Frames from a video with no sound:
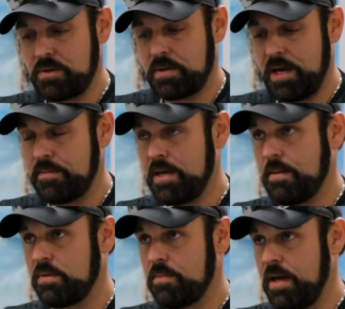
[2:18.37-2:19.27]
Okay,
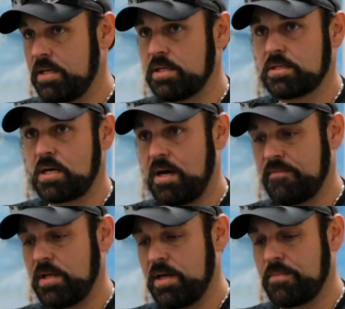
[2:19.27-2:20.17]
Gamblin makes this. I'll
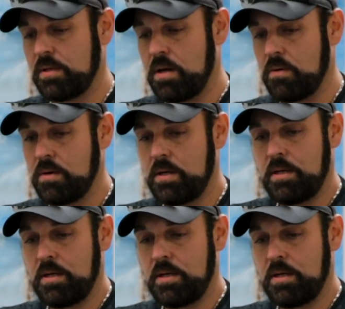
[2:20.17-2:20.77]
have a link below.